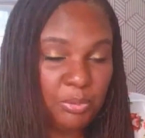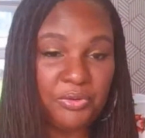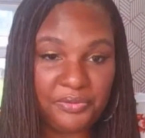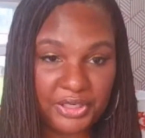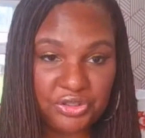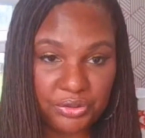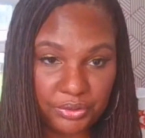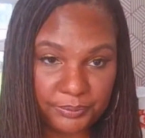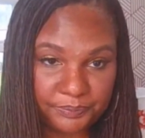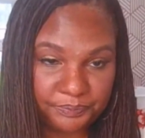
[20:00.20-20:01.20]
a
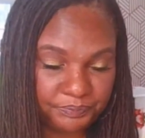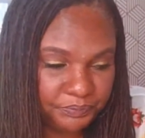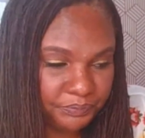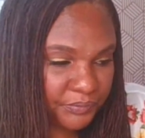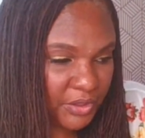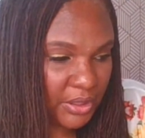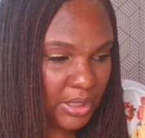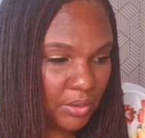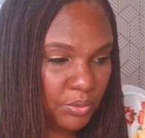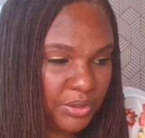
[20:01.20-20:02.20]
professional
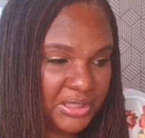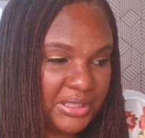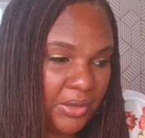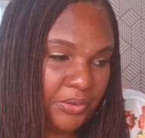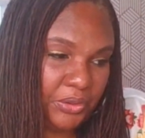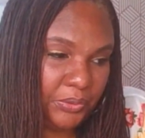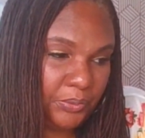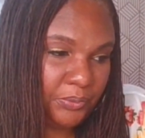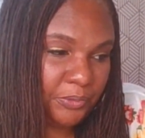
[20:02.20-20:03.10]
who can tell you